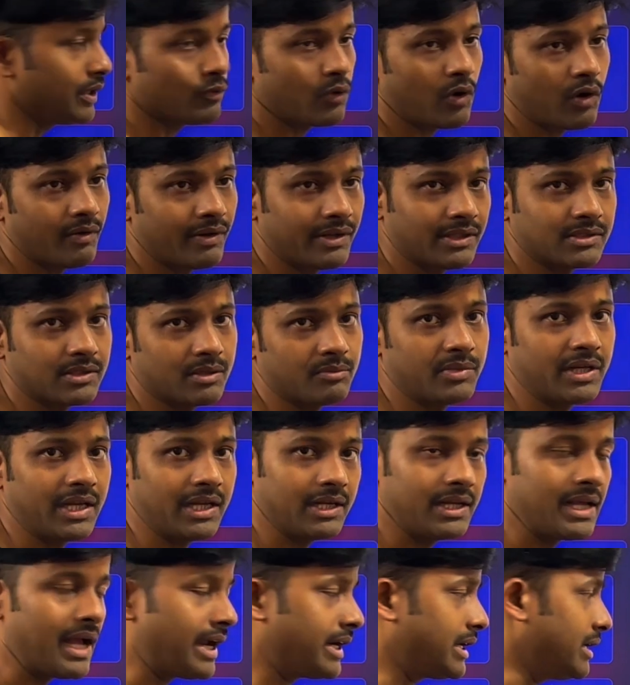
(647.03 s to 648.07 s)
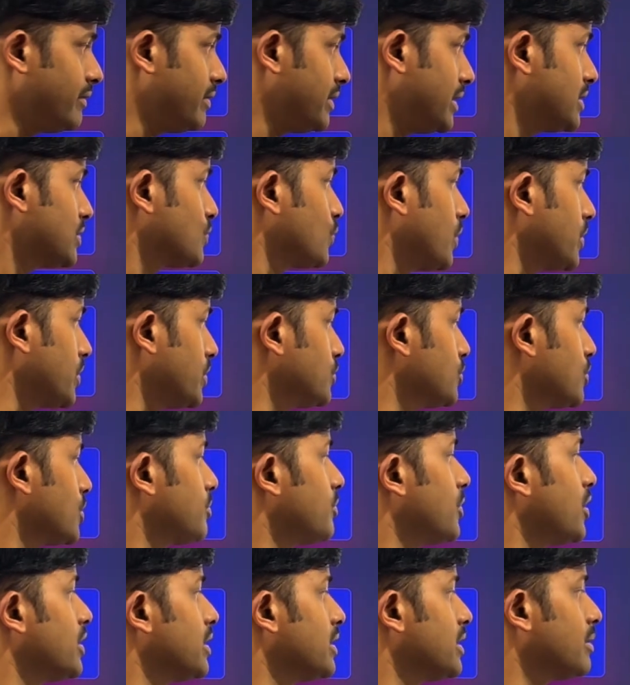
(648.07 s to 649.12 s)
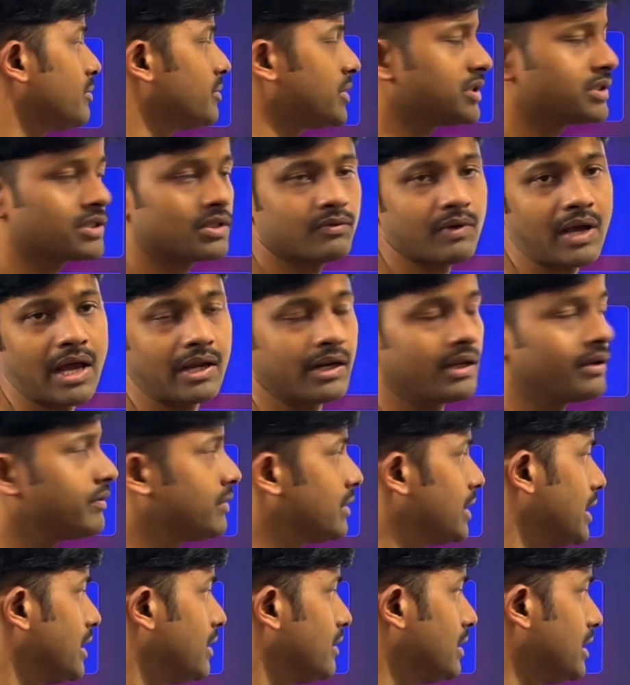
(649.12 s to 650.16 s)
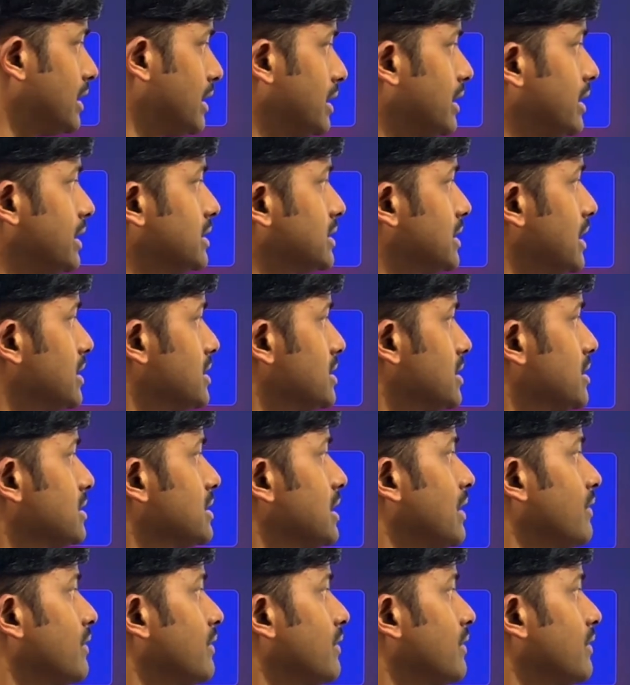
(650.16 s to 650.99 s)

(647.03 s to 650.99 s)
involving some daily activities, what is your body temperature varying in degrees Celsius,